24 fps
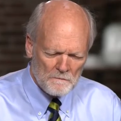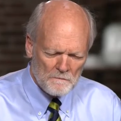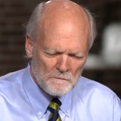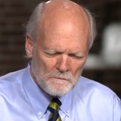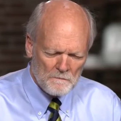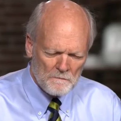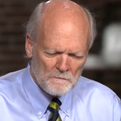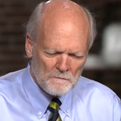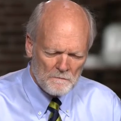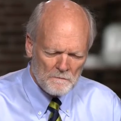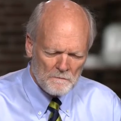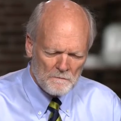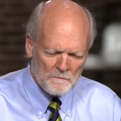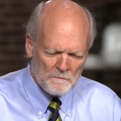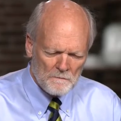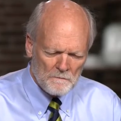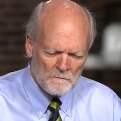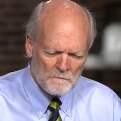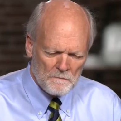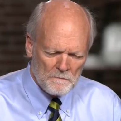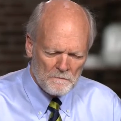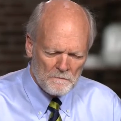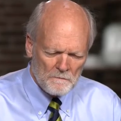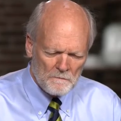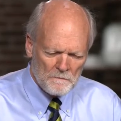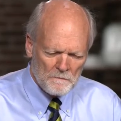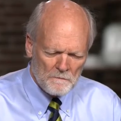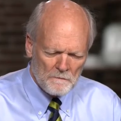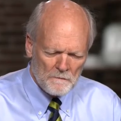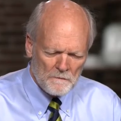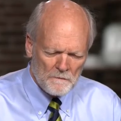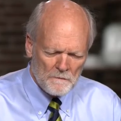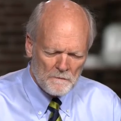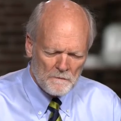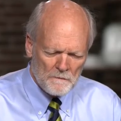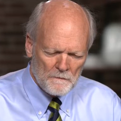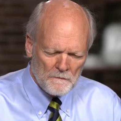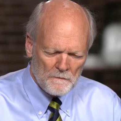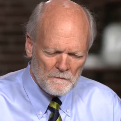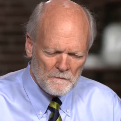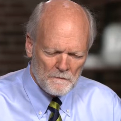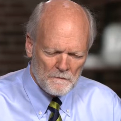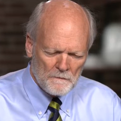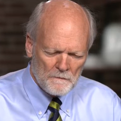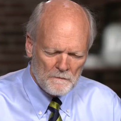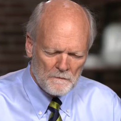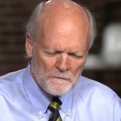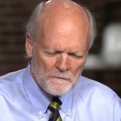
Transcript: No one is speaking in this clip.